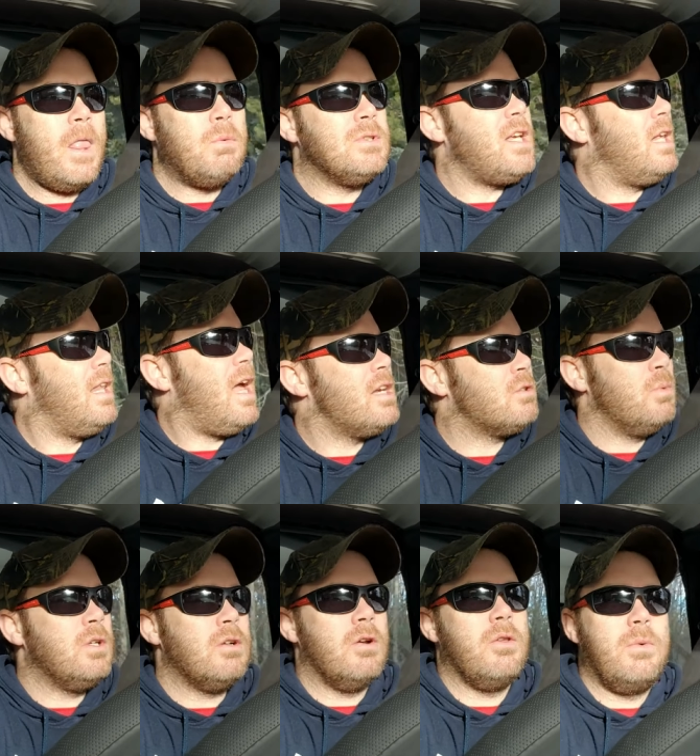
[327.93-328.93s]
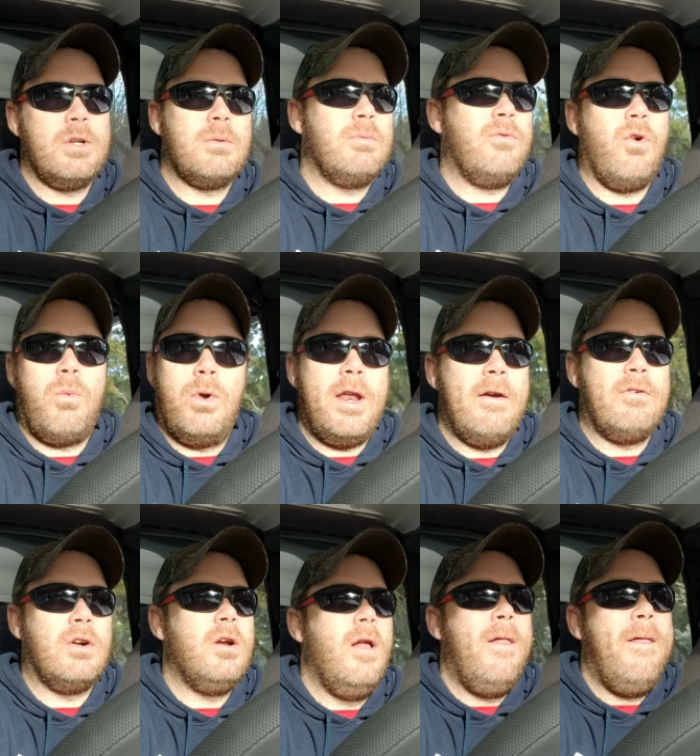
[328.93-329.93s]
Was that last winter or the winter before? Whatever.
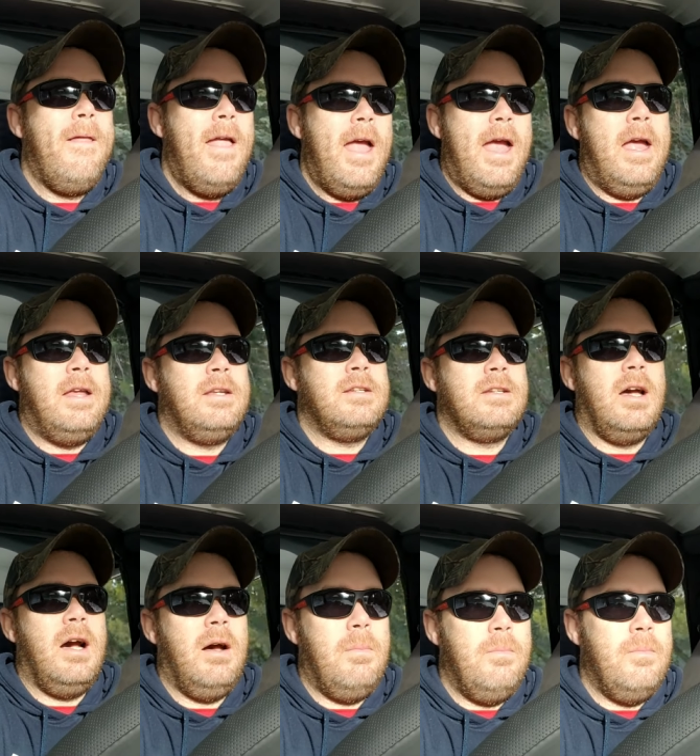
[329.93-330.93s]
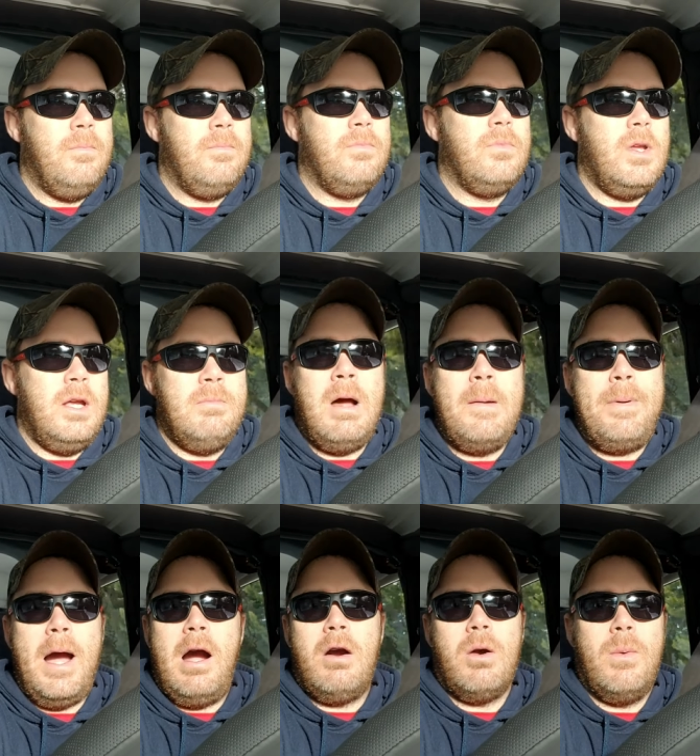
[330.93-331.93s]
And um, in my
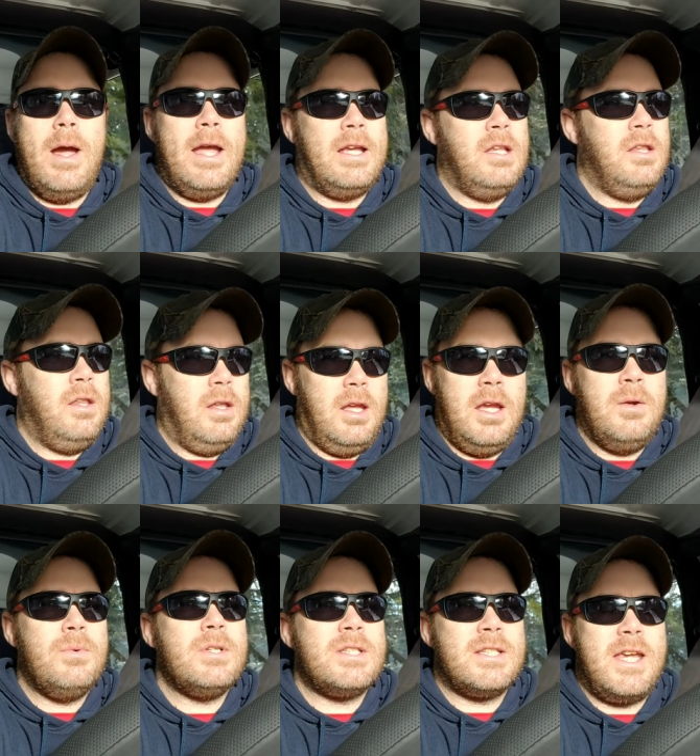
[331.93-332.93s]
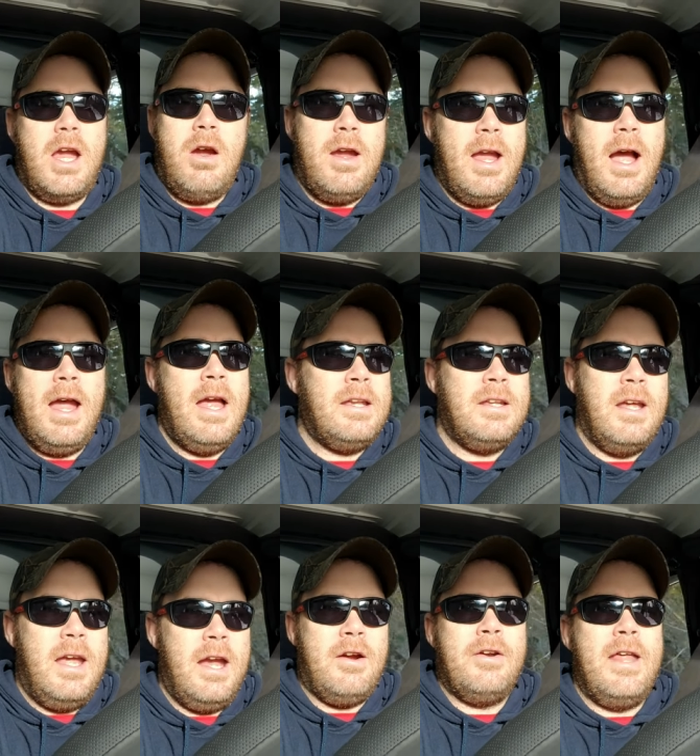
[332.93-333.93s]
power wagon, it was scary. I had
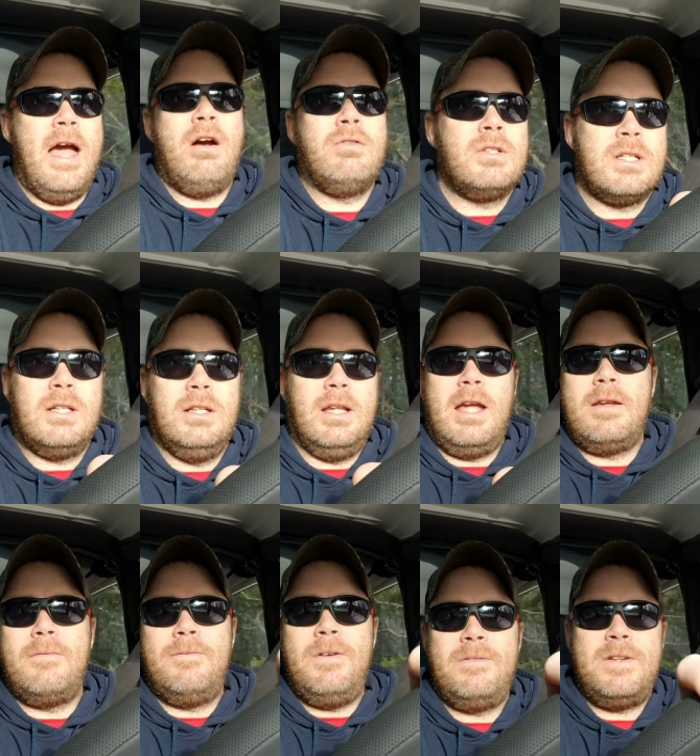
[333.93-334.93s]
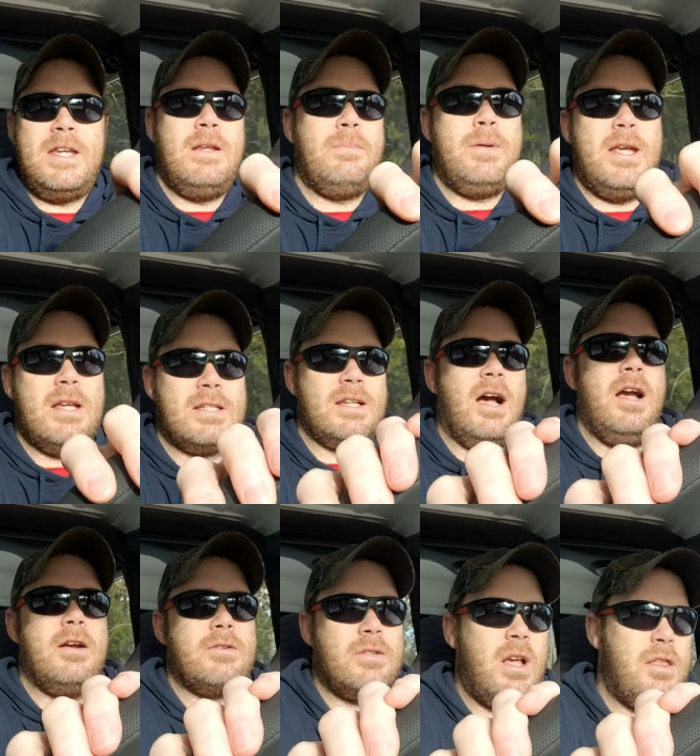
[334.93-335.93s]
to air down to like 15 psi,
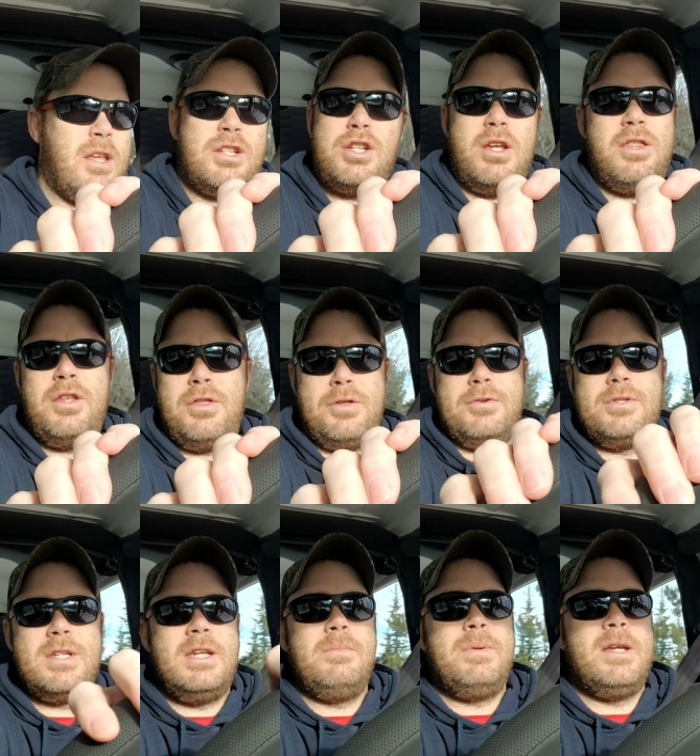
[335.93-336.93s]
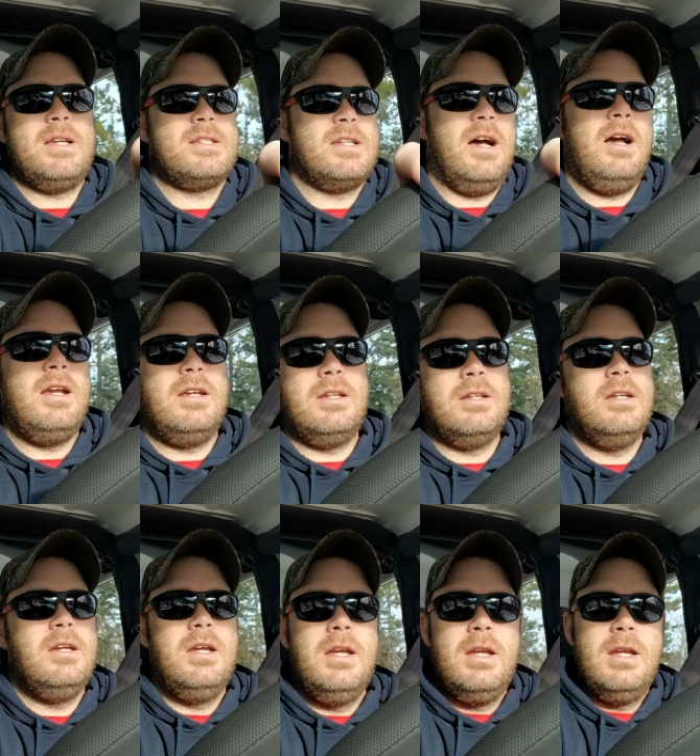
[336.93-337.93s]
or I think I had 13 psi,
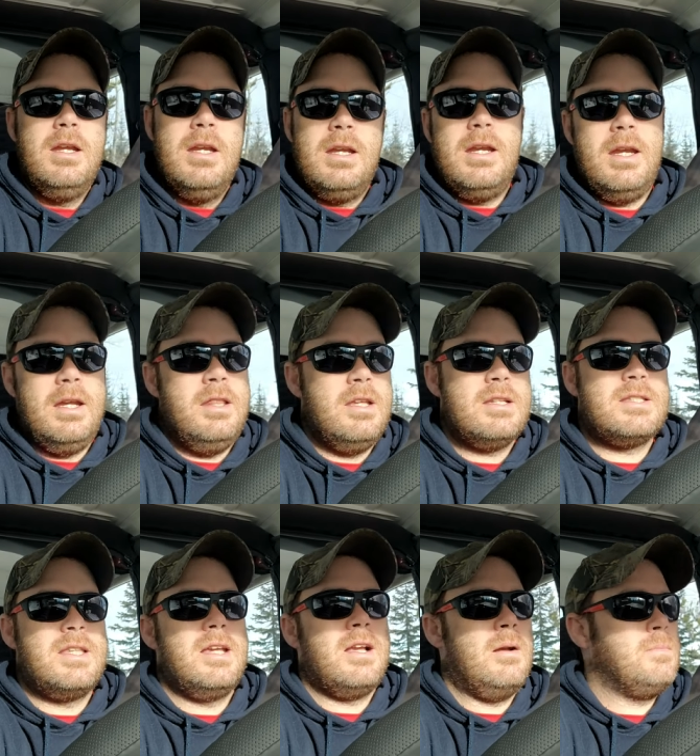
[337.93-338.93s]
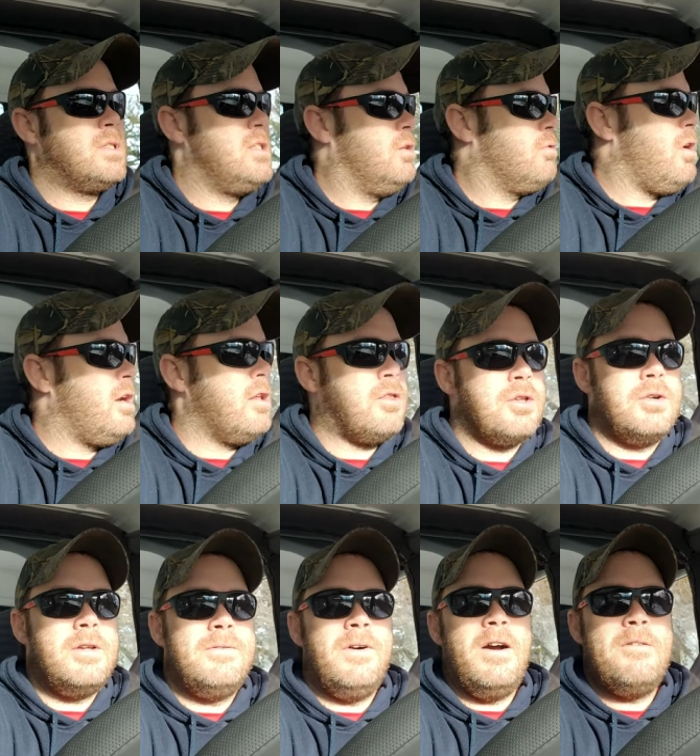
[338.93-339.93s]
and in this thing, I'm still running
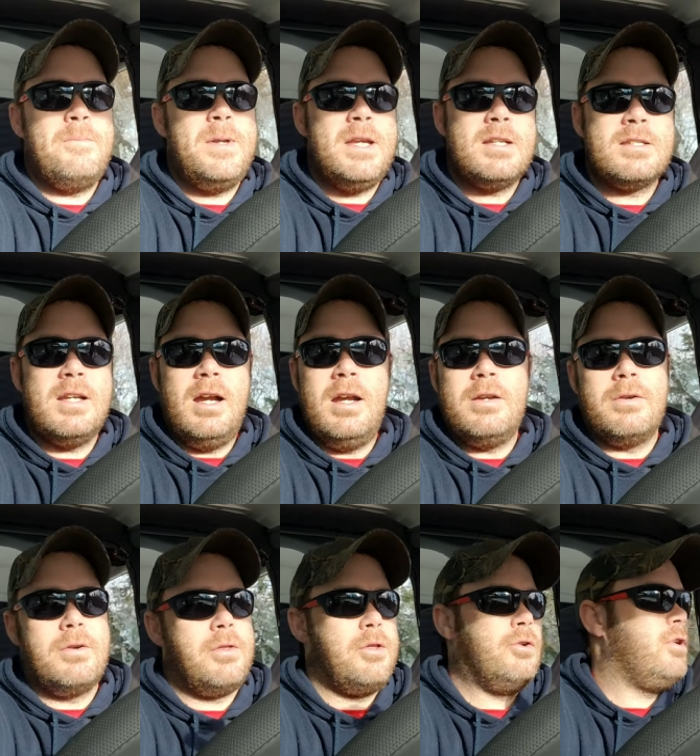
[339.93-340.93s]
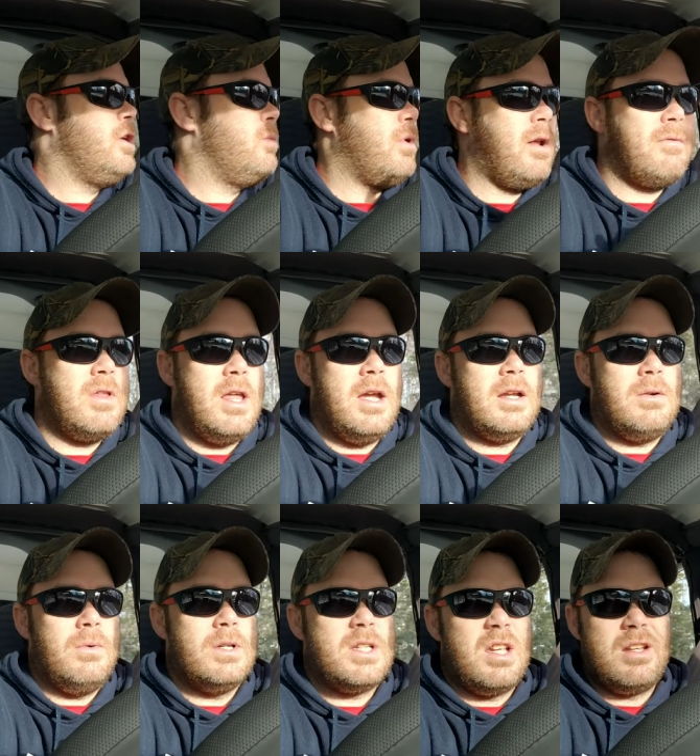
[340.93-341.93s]
35 psi or 30, whatever the heck
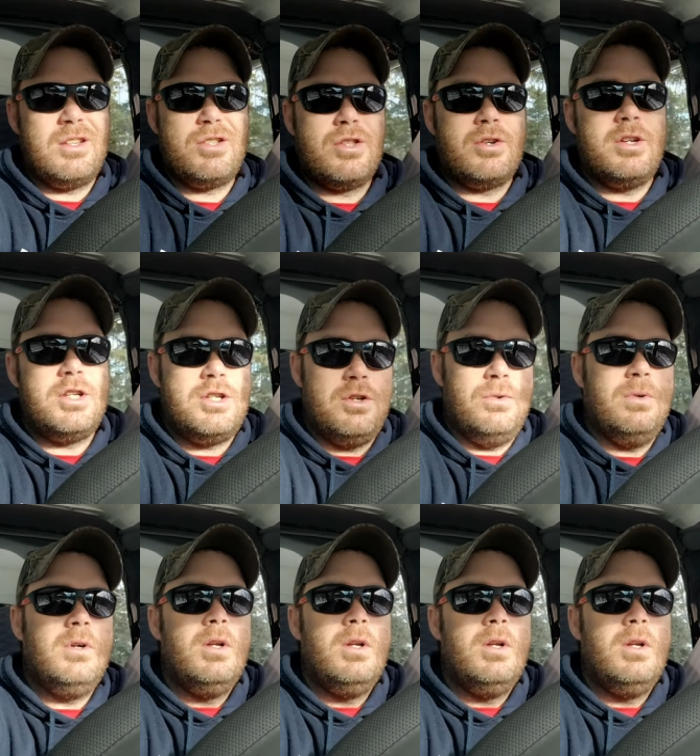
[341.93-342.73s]
it was. I think it's 32.